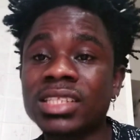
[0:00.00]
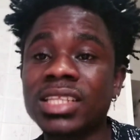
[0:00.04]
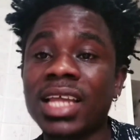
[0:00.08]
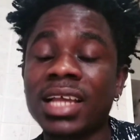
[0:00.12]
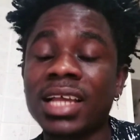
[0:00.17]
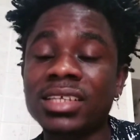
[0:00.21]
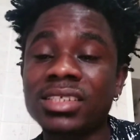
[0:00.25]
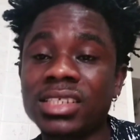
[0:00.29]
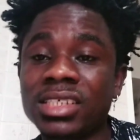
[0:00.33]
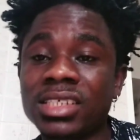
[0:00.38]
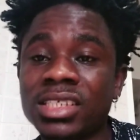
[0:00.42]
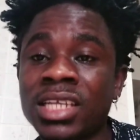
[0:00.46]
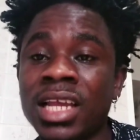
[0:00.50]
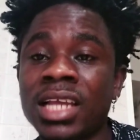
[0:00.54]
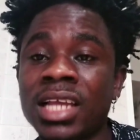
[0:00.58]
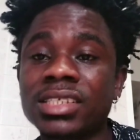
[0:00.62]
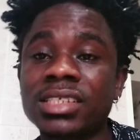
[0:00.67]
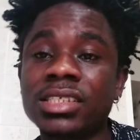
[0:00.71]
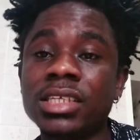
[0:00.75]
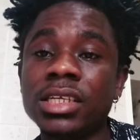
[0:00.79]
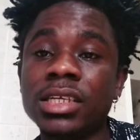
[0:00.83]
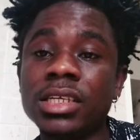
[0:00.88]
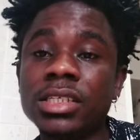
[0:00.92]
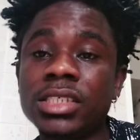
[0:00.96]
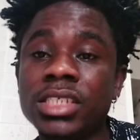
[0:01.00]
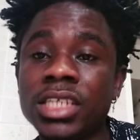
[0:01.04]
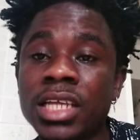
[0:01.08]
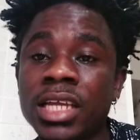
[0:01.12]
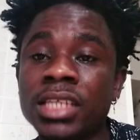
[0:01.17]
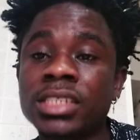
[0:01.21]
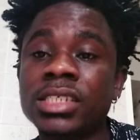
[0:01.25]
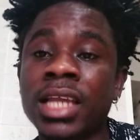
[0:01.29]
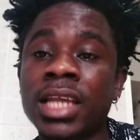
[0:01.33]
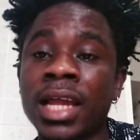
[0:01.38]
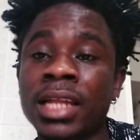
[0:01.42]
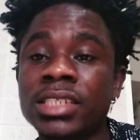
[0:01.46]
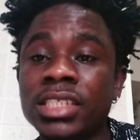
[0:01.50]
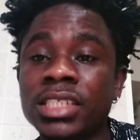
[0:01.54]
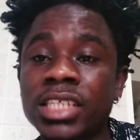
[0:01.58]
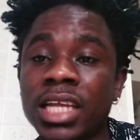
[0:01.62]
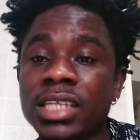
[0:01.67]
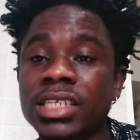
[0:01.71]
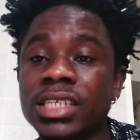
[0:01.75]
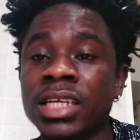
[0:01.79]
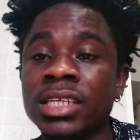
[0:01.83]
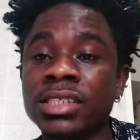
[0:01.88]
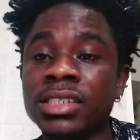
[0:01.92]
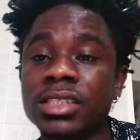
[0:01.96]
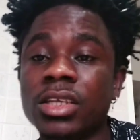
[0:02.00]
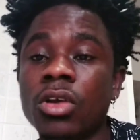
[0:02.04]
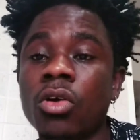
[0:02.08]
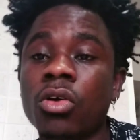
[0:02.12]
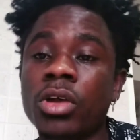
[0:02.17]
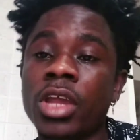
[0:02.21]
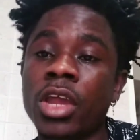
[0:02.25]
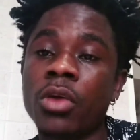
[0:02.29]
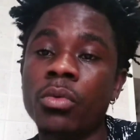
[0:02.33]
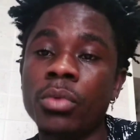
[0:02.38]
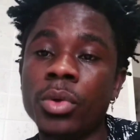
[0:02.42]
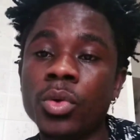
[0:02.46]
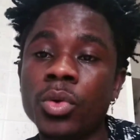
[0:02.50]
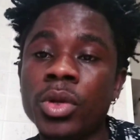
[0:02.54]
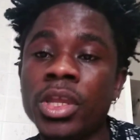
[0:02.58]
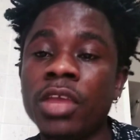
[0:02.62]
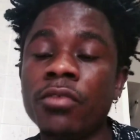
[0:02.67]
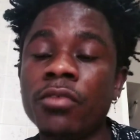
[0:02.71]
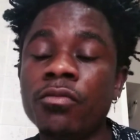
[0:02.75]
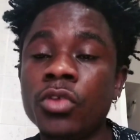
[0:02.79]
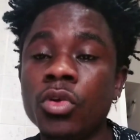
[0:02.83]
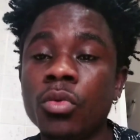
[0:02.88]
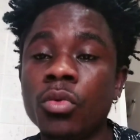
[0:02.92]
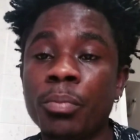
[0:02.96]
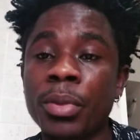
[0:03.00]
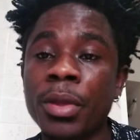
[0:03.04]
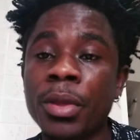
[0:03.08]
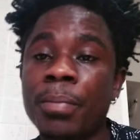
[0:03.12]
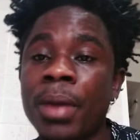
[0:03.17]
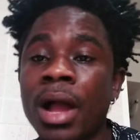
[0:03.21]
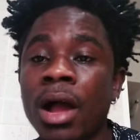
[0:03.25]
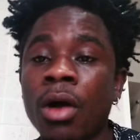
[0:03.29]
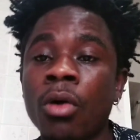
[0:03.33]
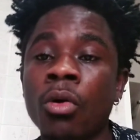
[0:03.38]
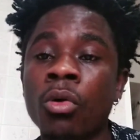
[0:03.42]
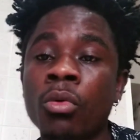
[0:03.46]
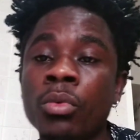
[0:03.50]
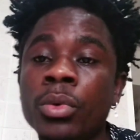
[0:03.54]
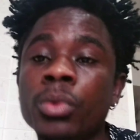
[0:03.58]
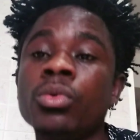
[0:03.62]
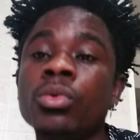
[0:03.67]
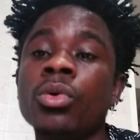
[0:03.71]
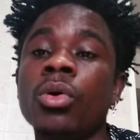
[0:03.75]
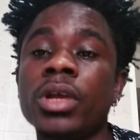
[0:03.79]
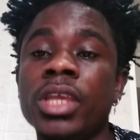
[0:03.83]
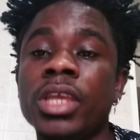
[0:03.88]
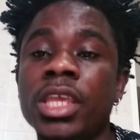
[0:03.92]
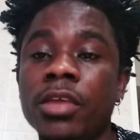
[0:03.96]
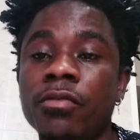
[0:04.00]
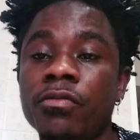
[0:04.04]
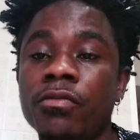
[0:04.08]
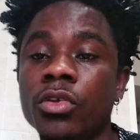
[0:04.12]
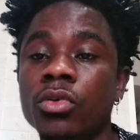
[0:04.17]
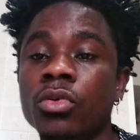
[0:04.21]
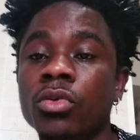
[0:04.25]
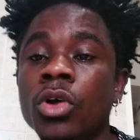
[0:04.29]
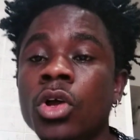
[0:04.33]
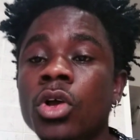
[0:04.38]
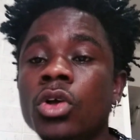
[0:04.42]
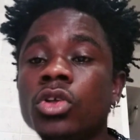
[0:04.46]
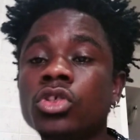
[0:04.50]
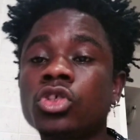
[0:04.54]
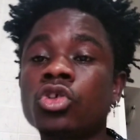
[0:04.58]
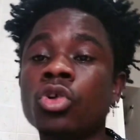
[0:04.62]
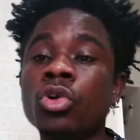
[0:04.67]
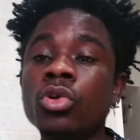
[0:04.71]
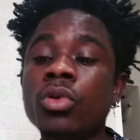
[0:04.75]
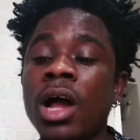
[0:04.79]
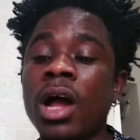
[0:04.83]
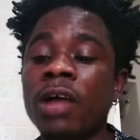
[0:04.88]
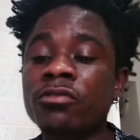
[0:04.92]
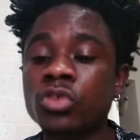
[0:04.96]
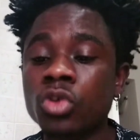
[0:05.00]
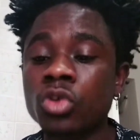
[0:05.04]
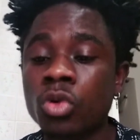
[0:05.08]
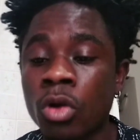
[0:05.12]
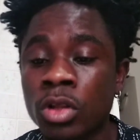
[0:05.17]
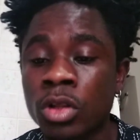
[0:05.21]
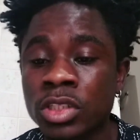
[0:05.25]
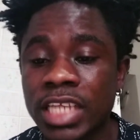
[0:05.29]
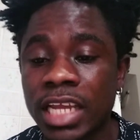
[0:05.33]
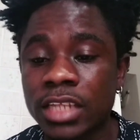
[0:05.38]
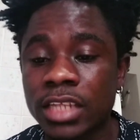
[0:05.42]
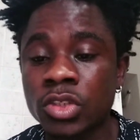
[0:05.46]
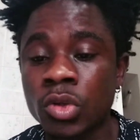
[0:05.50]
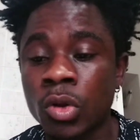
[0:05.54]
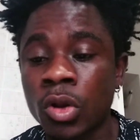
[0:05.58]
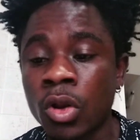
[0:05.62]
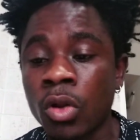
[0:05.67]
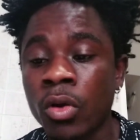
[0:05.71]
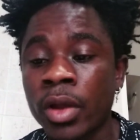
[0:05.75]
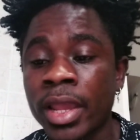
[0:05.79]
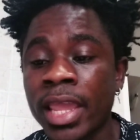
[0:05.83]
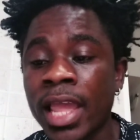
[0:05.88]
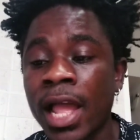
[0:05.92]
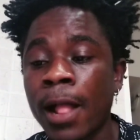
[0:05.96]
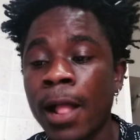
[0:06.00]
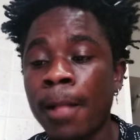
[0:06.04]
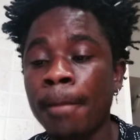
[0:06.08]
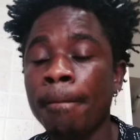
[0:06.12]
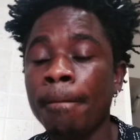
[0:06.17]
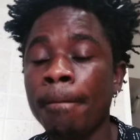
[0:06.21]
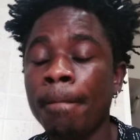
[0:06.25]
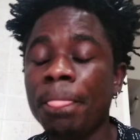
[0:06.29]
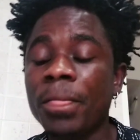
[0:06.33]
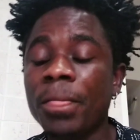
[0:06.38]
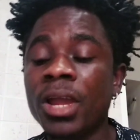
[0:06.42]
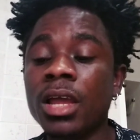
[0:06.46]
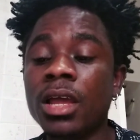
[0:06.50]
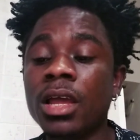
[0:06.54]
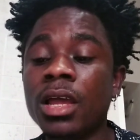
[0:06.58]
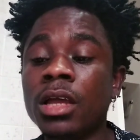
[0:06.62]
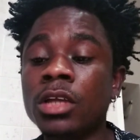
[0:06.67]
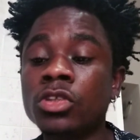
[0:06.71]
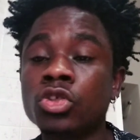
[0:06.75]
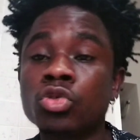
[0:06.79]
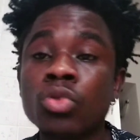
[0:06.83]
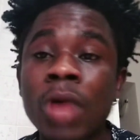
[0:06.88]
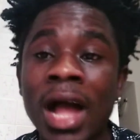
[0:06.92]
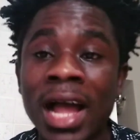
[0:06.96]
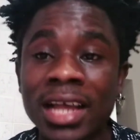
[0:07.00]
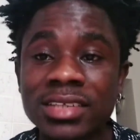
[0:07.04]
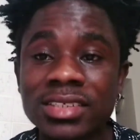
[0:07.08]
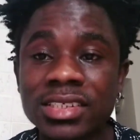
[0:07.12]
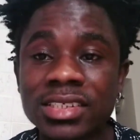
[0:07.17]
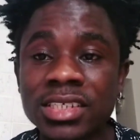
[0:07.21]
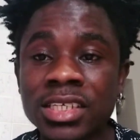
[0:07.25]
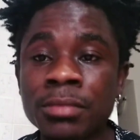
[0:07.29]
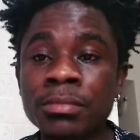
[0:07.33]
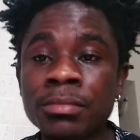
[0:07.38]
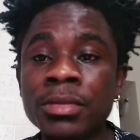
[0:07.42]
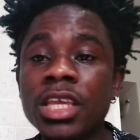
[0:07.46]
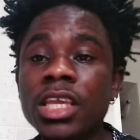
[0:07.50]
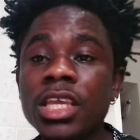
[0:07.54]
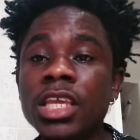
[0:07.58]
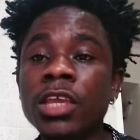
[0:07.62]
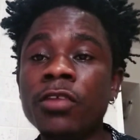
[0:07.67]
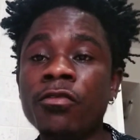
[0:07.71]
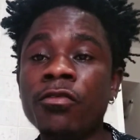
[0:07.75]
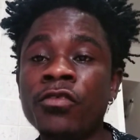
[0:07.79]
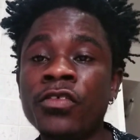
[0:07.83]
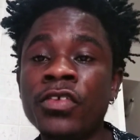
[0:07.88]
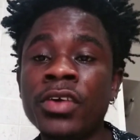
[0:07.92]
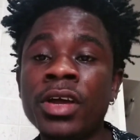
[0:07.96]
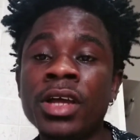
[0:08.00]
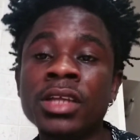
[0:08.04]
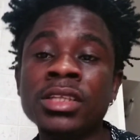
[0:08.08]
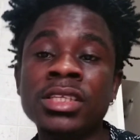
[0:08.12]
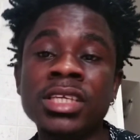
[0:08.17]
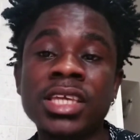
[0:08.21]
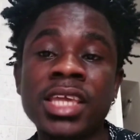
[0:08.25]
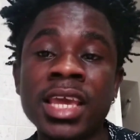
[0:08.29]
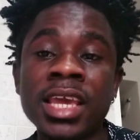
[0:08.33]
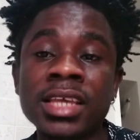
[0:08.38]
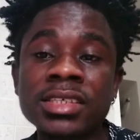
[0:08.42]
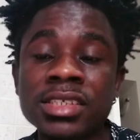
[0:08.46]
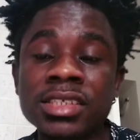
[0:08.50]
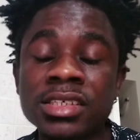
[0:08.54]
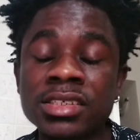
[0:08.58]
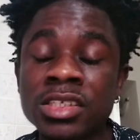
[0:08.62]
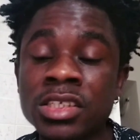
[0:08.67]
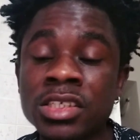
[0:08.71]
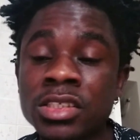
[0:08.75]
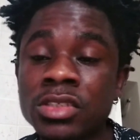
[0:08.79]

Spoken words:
that's the chance the judge can judge and say, okay, we will give you paper or we will not give you. So you have to contact your lawyer to ask him if the case is